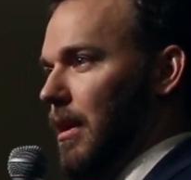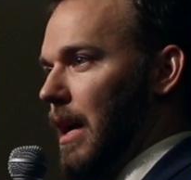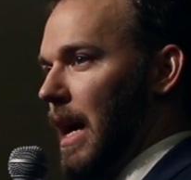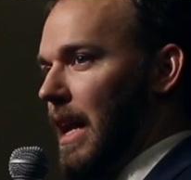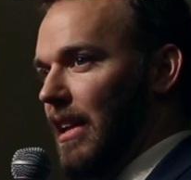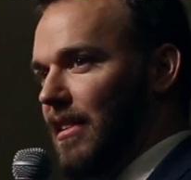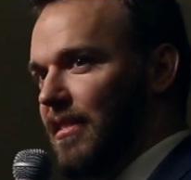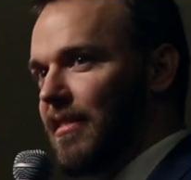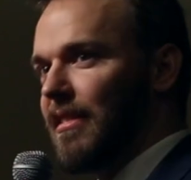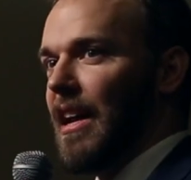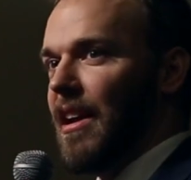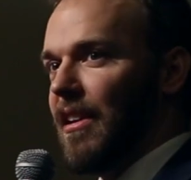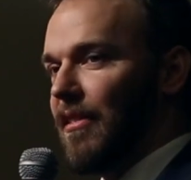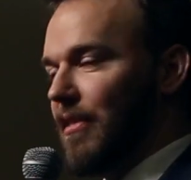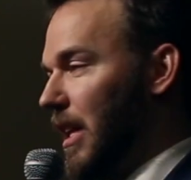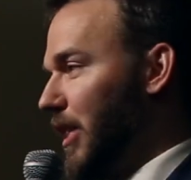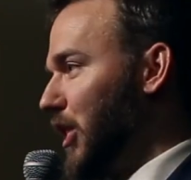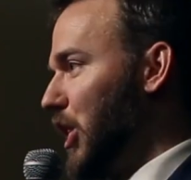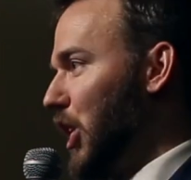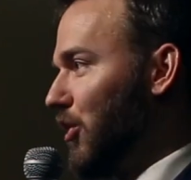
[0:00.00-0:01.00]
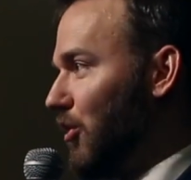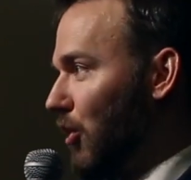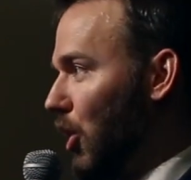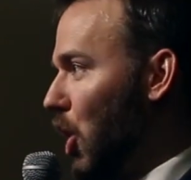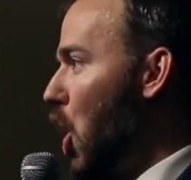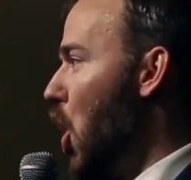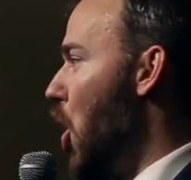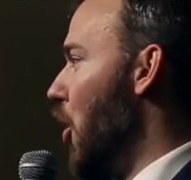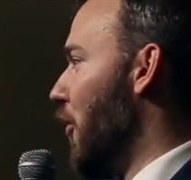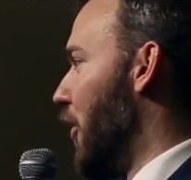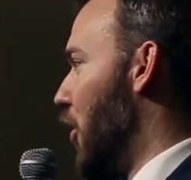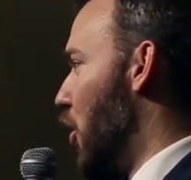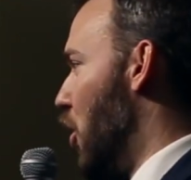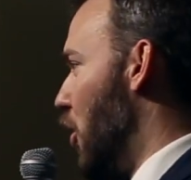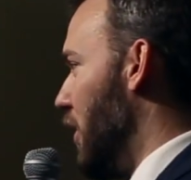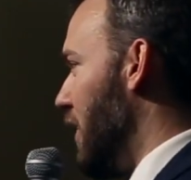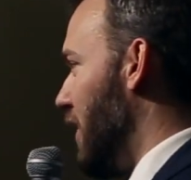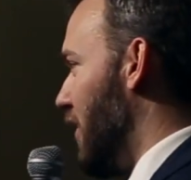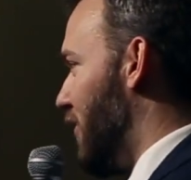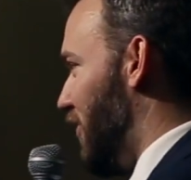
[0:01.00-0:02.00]
And it says that this law that
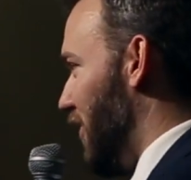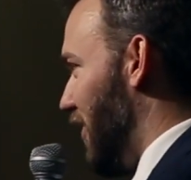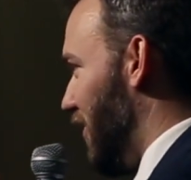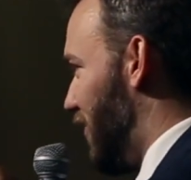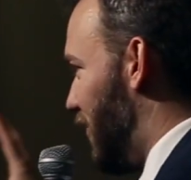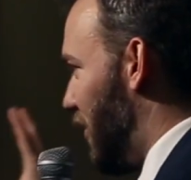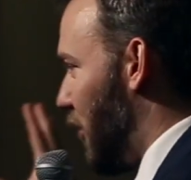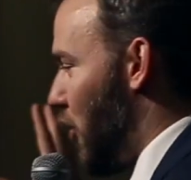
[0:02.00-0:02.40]
already exists,